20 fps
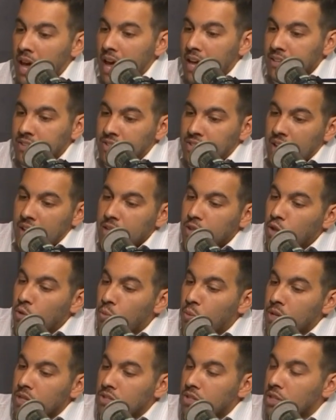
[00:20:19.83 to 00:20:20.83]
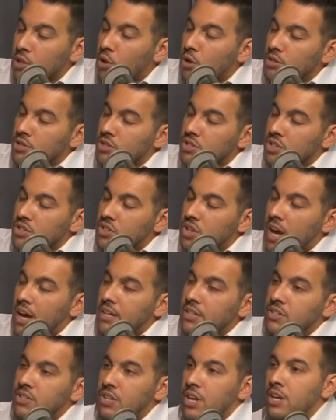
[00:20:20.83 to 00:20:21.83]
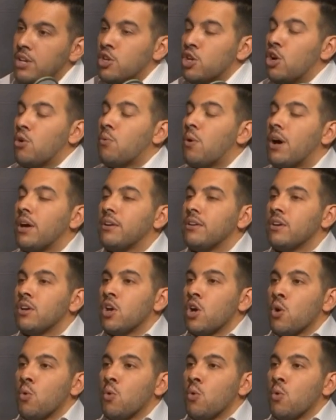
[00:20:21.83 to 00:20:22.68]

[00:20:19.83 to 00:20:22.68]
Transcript: and take the wins and losses aside and say, you know what?